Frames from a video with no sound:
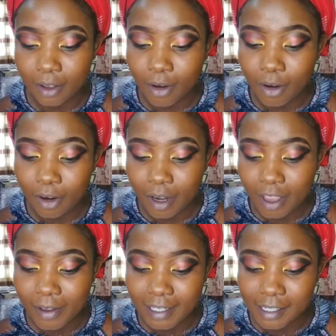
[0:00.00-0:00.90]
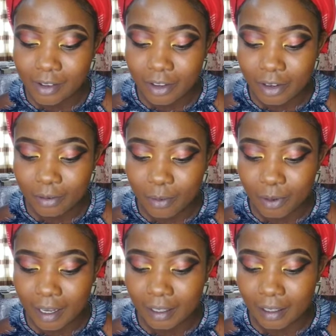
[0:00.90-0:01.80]
Or you can just do your uni from
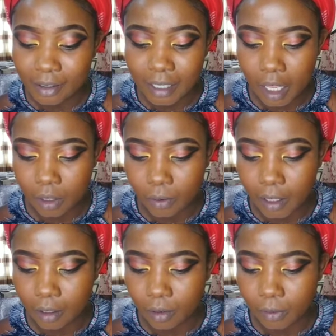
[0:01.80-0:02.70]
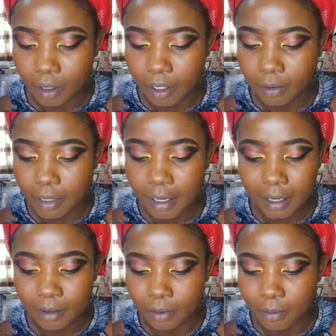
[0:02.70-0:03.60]
Uganda. I was like, hey, Uganda, no way. I
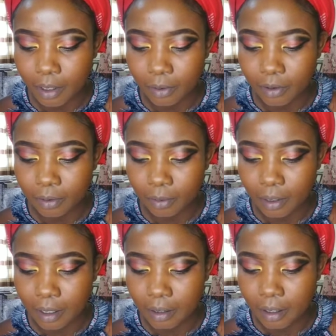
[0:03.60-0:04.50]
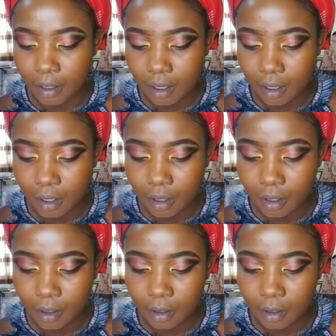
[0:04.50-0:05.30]
can't do my uni from Uganda. Hey.